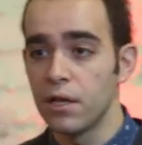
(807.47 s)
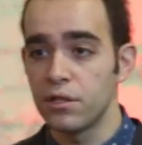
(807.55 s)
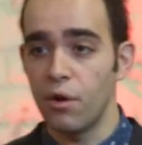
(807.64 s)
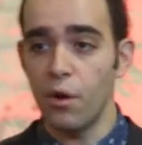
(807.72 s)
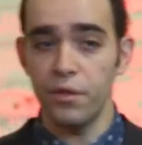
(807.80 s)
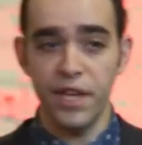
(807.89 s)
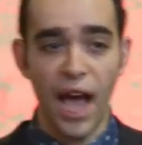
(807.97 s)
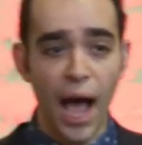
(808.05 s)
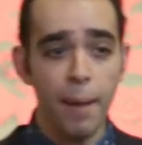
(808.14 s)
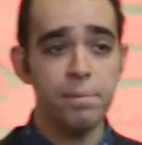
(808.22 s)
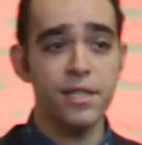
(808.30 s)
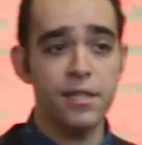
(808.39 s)
So the
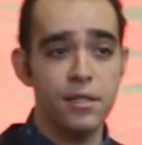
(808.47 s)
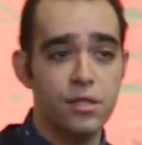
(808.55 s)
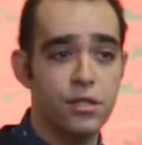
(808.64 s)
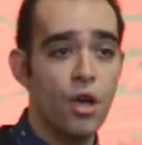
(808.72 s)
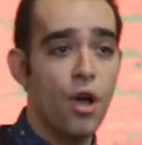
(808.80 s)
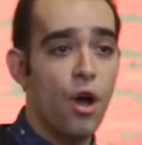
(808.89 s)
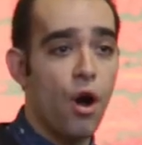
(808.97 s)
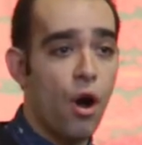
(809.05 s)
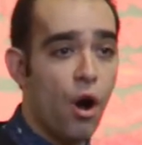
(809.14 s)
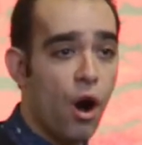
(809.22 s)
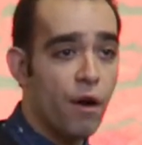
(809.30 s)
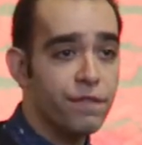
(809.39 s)
absence
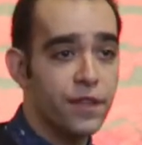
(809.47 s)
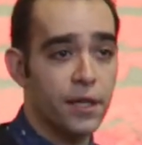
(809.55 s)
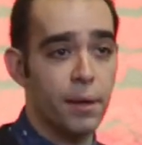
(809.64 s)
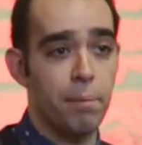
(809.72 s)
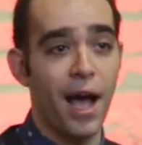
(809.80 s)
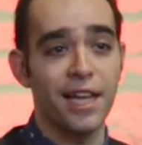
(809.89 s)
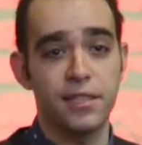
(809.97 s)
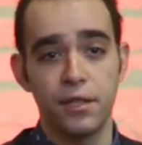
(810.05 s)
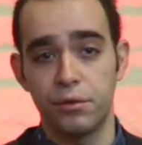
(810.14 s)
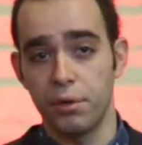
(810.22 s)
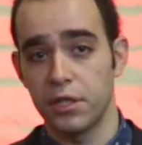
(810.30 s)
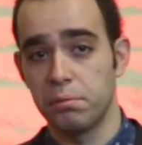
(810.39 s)
of the
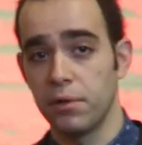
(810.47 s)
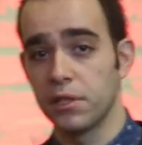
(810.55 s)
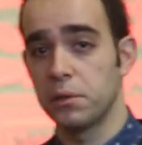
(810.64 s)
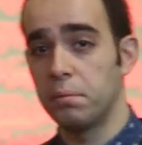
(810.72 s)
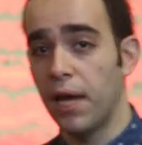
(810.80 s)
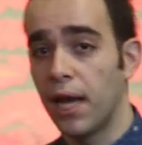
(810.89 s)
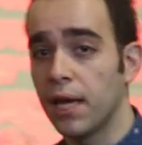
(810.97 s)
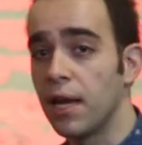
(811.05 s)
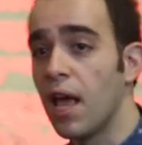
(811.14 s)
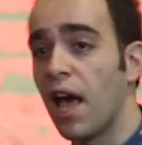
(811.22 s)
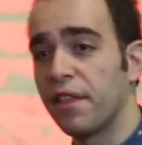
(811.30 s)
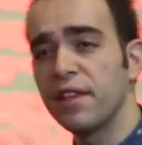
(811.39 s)
capacity to experience pain,
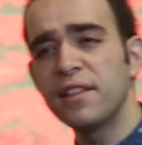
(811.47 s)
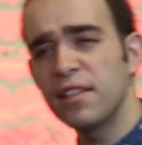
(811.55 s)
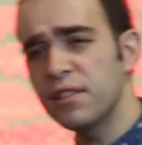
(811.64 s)
I think,